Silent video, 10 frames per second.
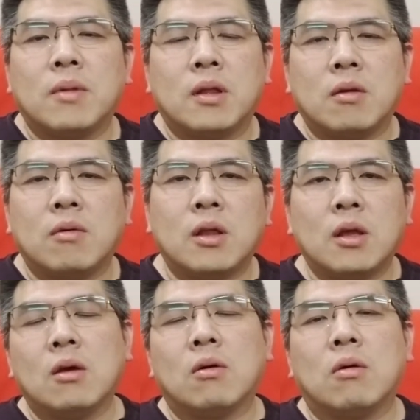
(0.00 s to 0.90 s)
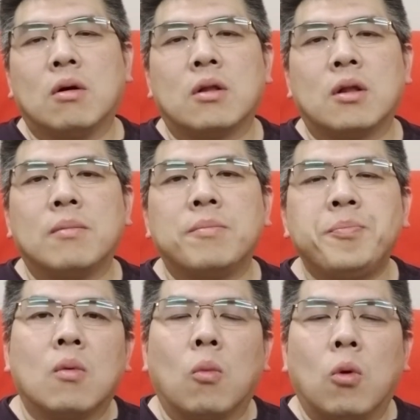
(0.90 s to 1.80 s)
activity or some
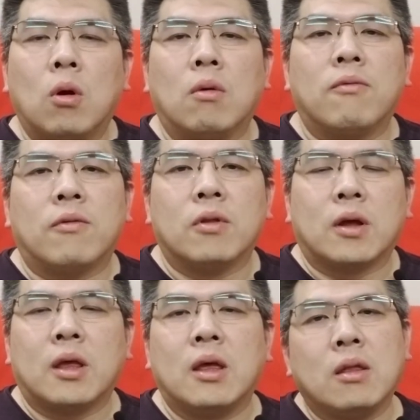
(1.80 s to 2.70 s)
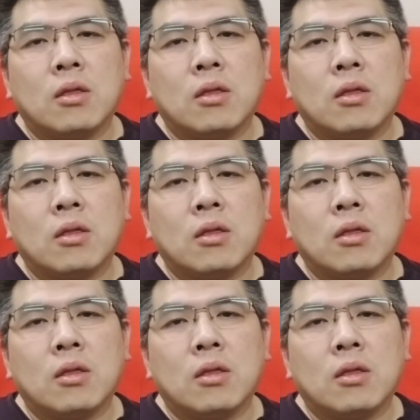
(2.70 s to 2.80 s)
work for the kid